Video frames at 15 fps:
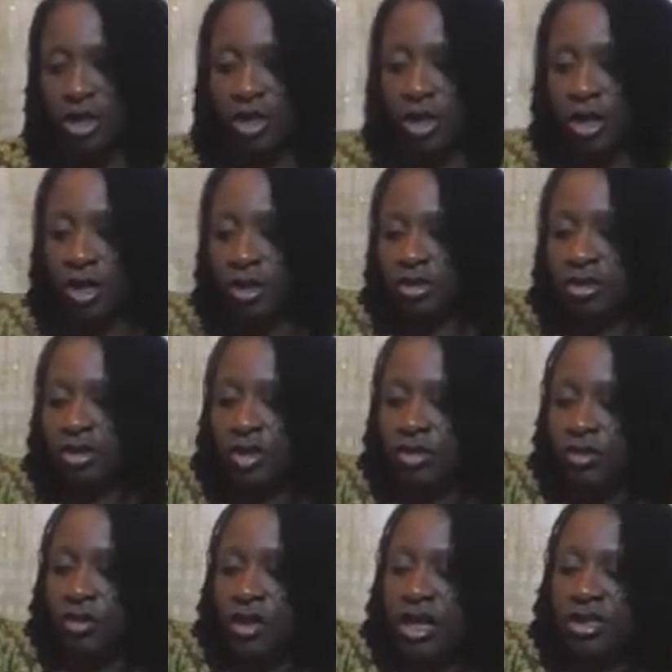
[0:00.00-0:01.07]
Okay, so
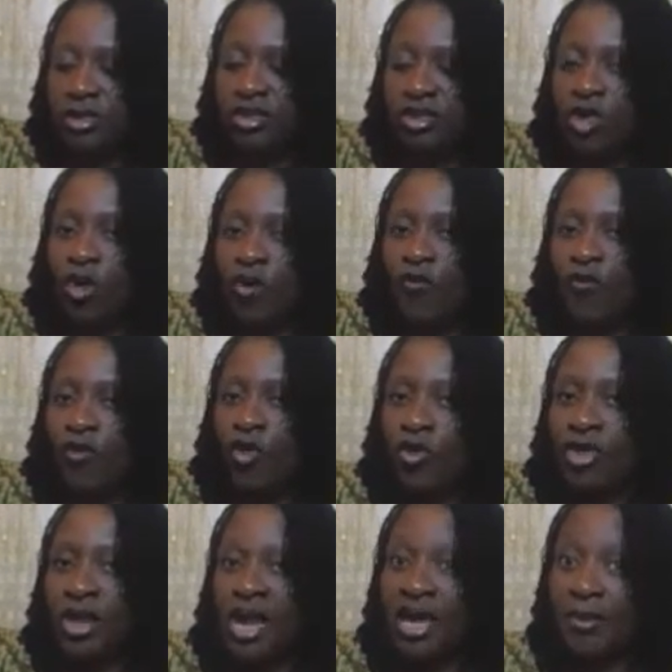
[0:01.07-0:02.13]
let's go for
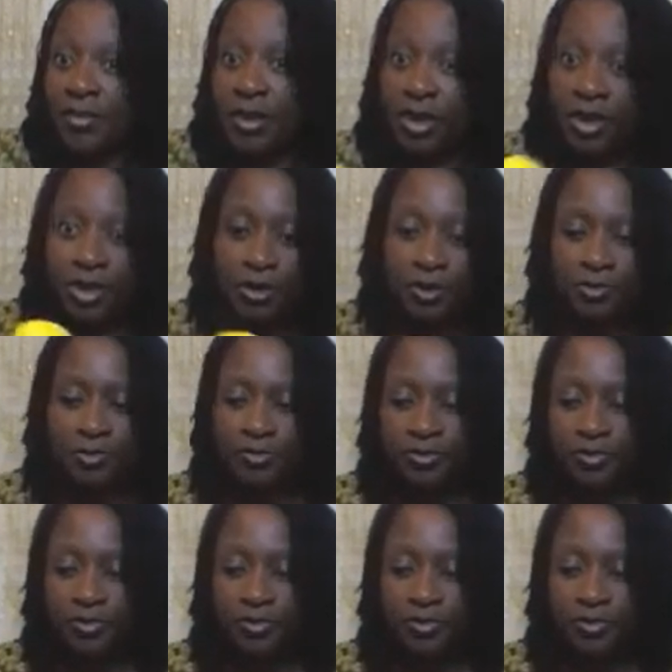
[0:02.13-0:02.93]
the lemon.